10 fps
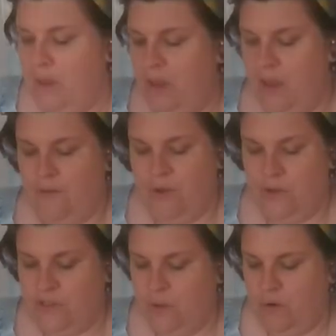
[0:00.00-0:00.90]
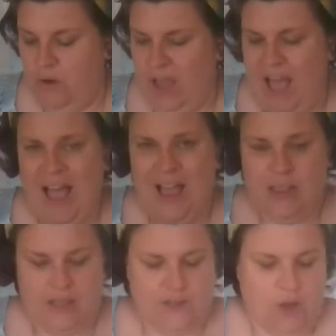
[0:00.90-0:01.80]
I've also got,
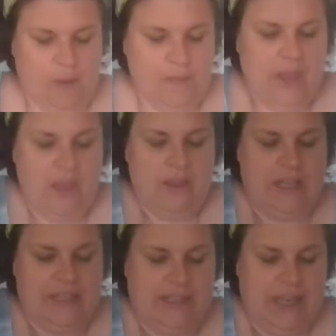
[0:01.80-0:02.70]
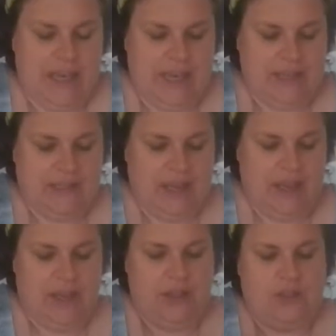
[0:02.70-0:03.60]
that's hot. This is
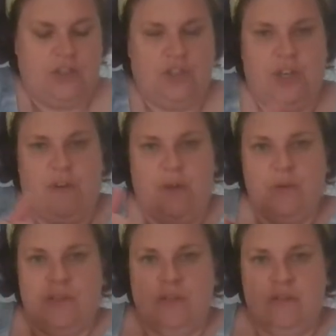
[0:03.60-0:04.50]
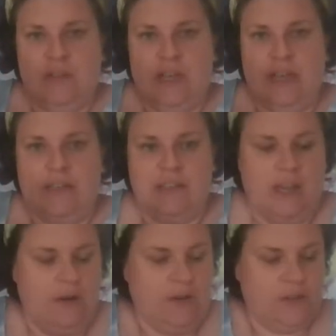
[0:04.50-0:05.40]
the gyros things.
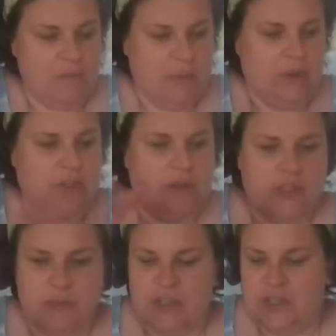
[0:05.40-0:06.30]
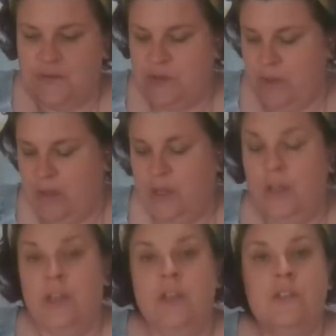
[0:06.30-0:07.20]
I've got some meatballs. I've got some other stuff as well.
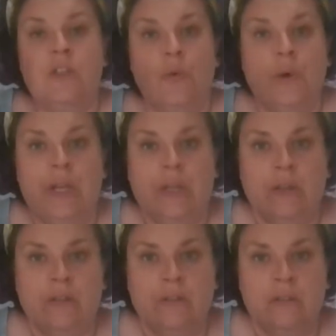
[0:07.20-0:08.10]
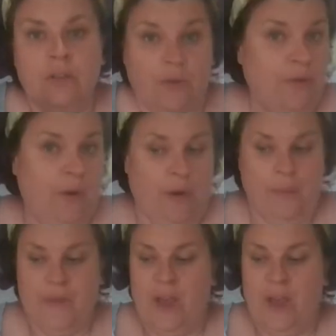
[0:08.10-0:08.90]
So we'll go through it all.